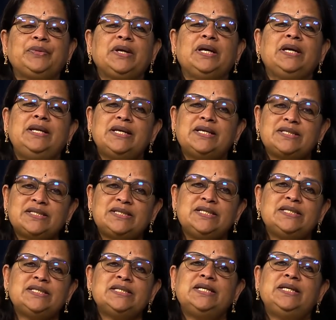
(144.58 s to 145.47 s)
Next
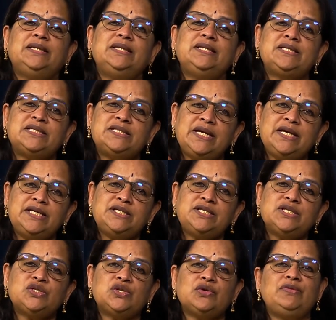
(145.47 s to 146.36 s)
is the
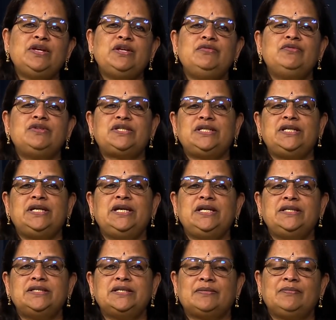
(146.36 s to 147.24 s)
status of the
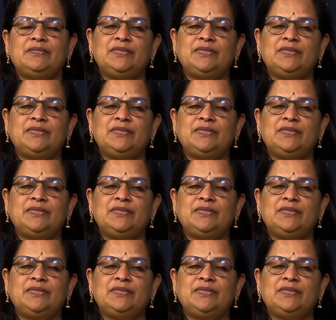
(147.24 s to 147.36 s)
investigator.